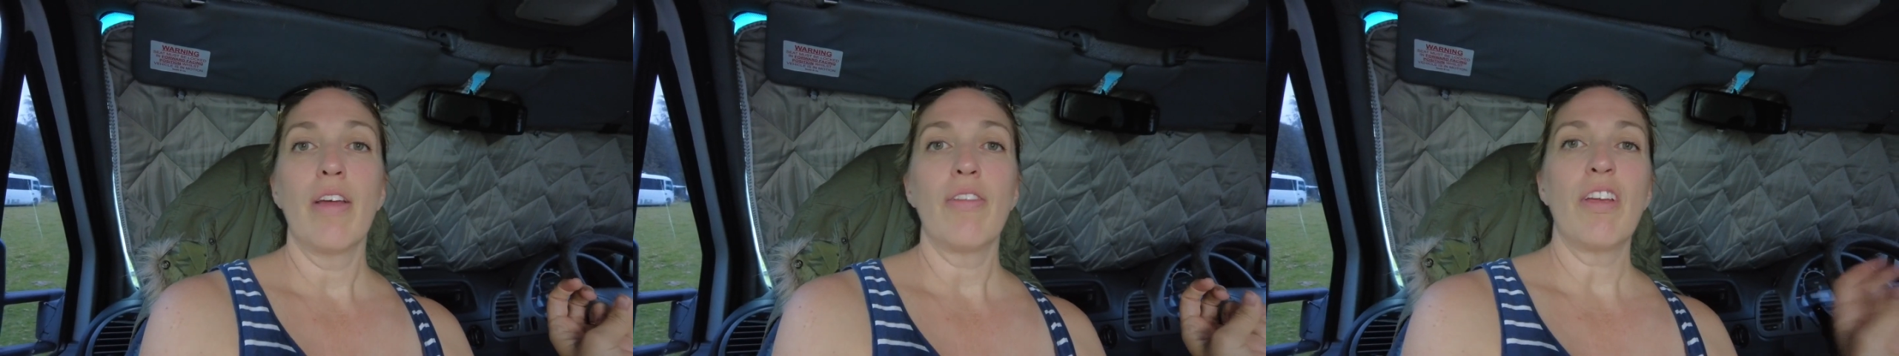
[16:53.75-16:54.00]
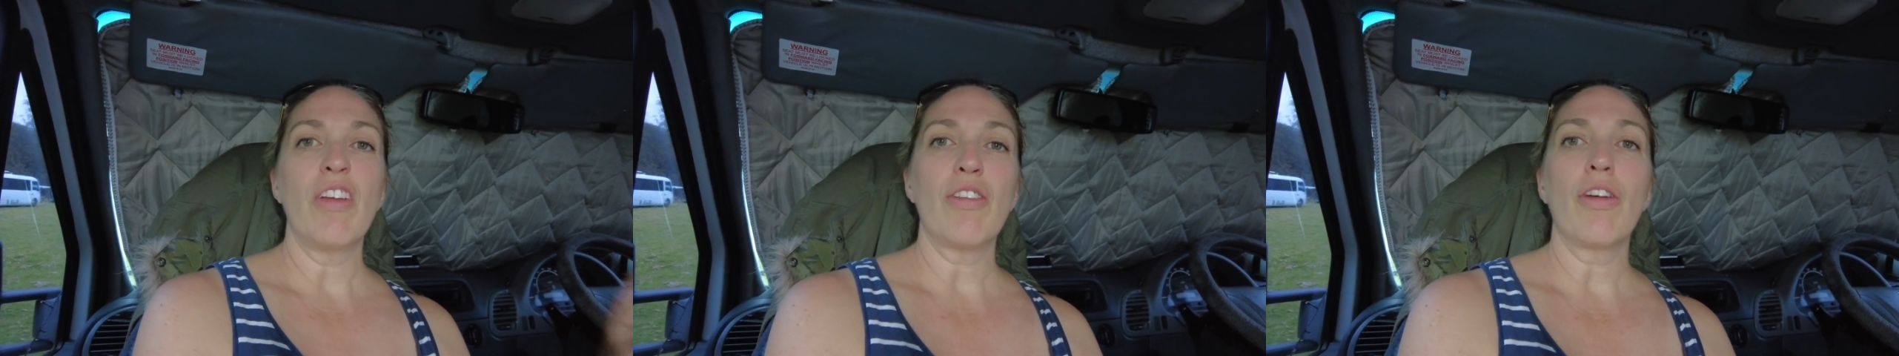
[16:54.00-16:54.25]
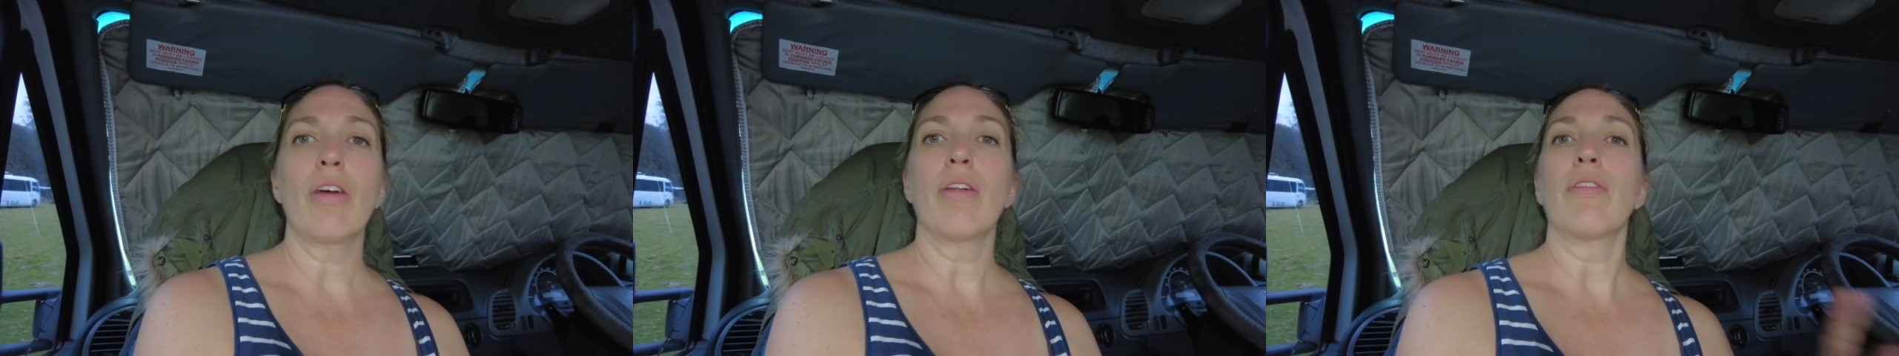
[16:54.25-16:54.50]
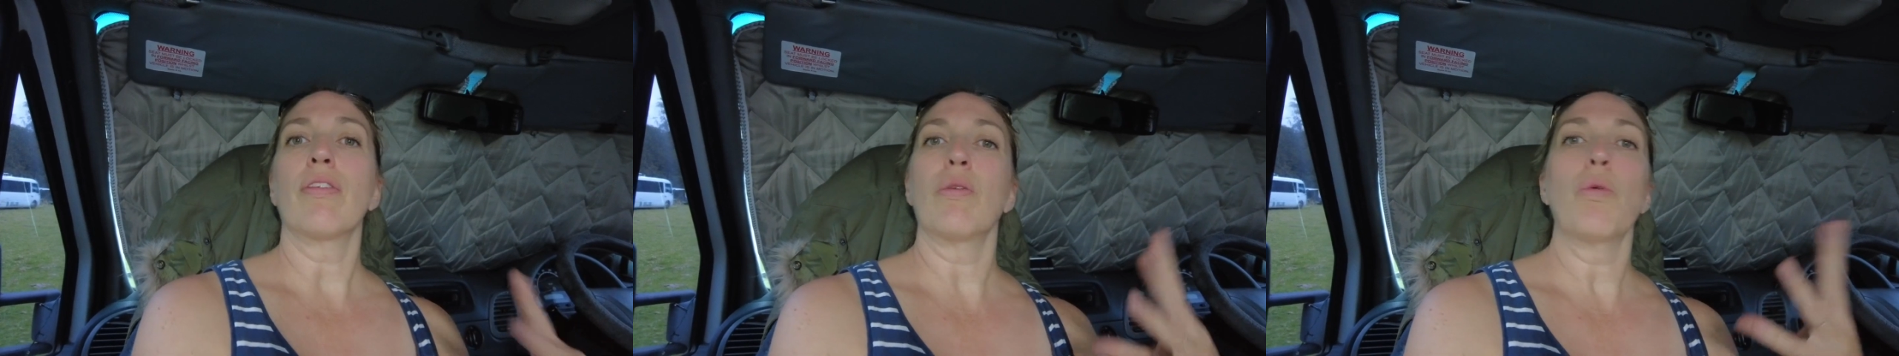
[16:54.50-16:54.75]

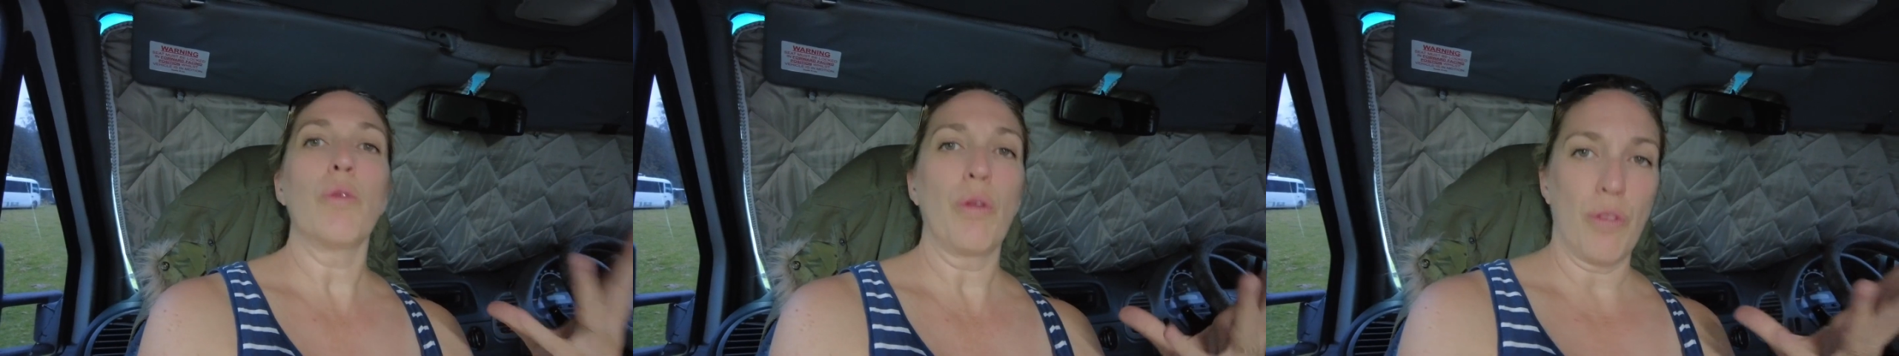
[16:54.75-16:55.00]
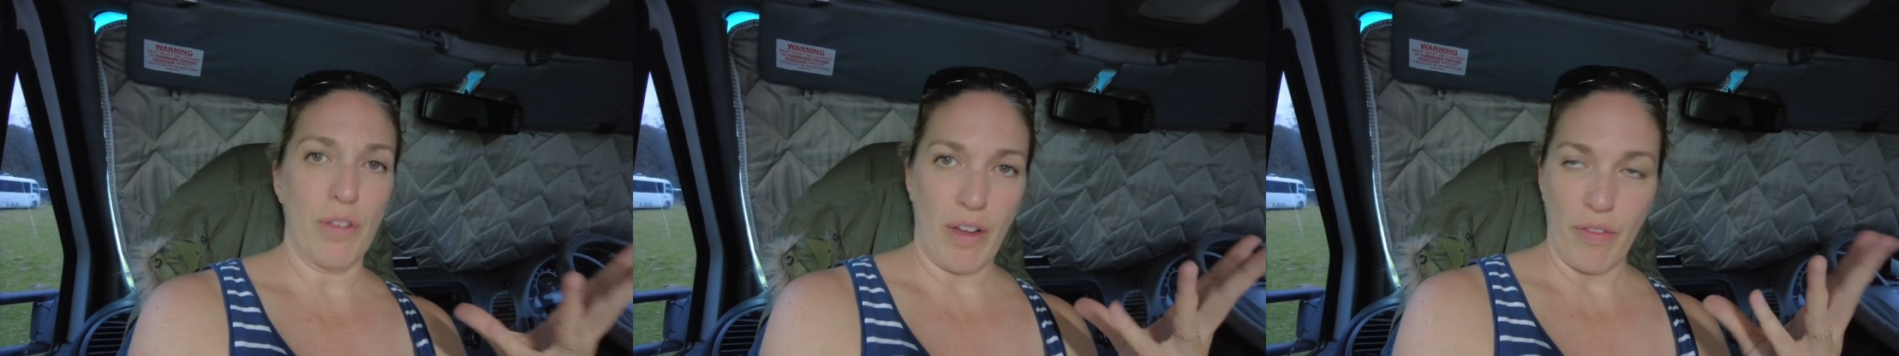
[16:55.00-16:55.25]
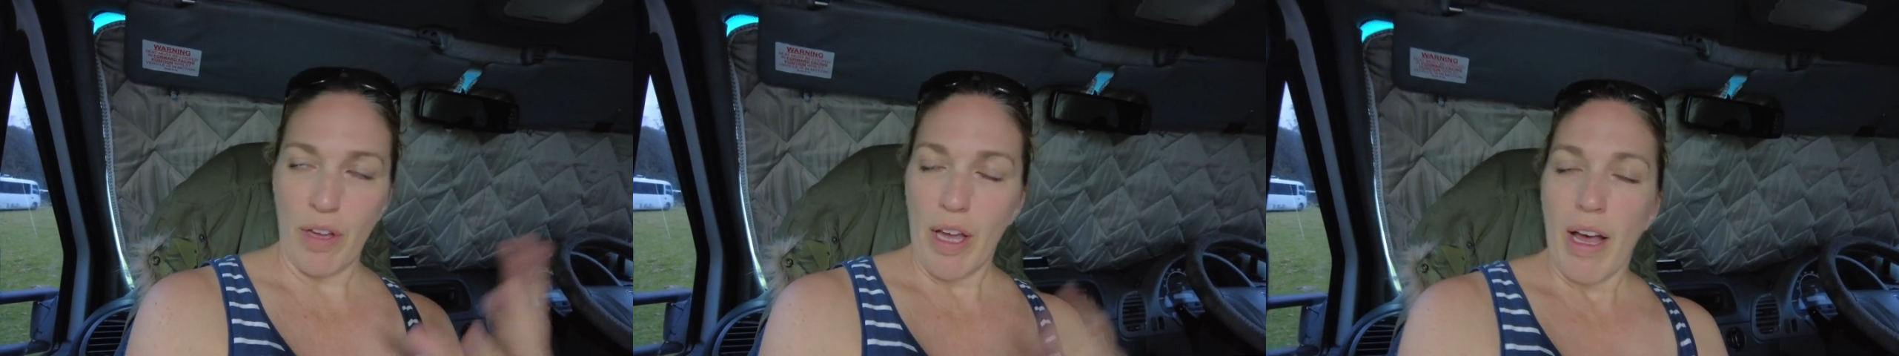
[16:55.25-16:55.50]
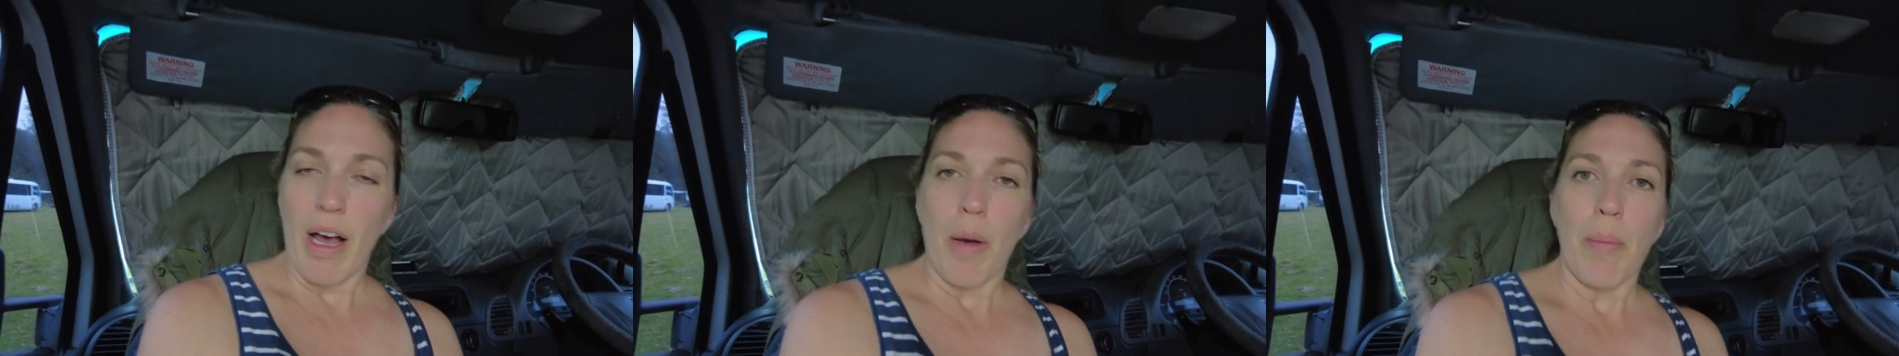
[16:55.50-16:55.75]
t-shirts and all sorts of stuff.
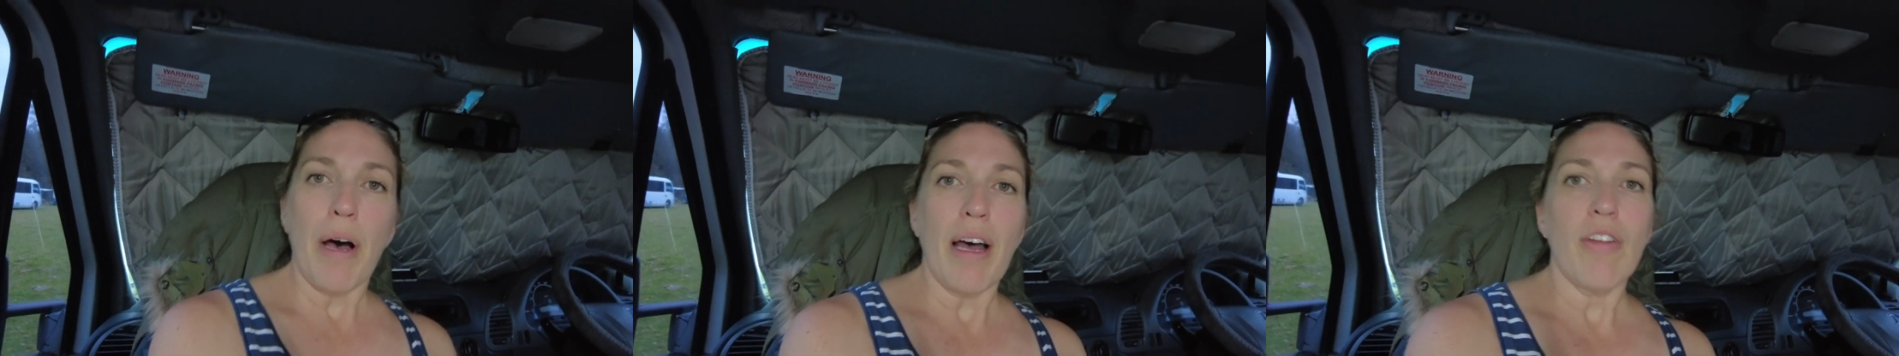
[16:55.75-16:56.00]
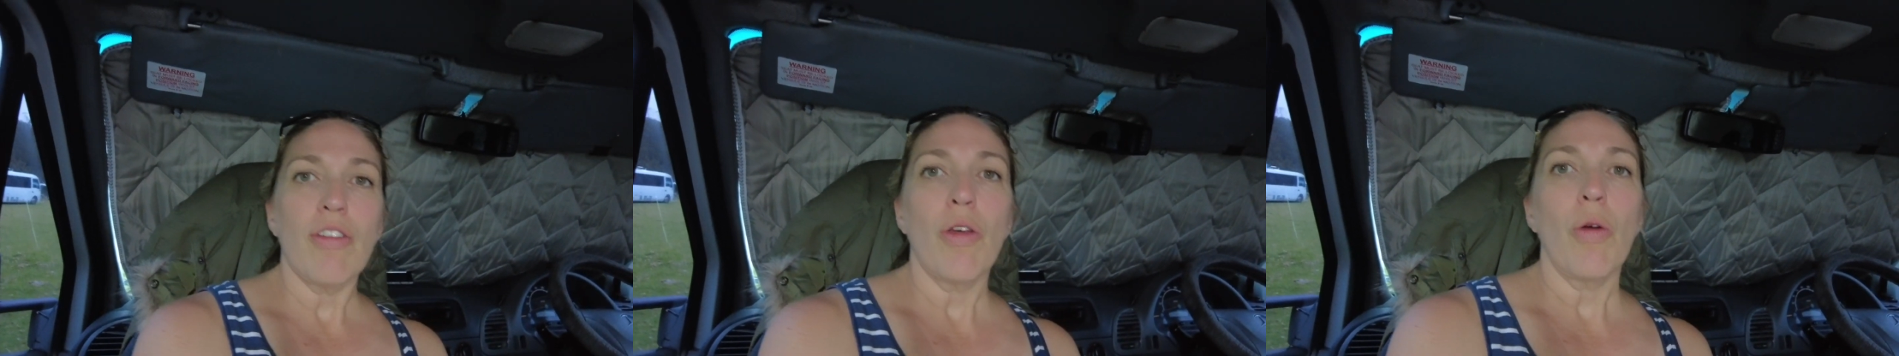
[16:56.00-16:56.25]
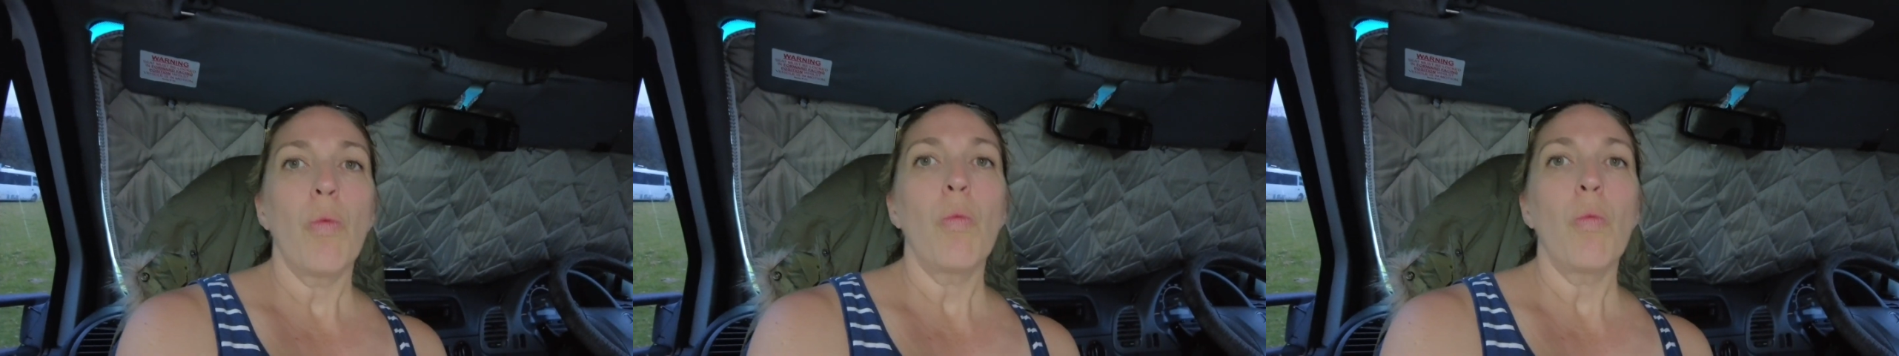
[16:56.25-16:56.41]
But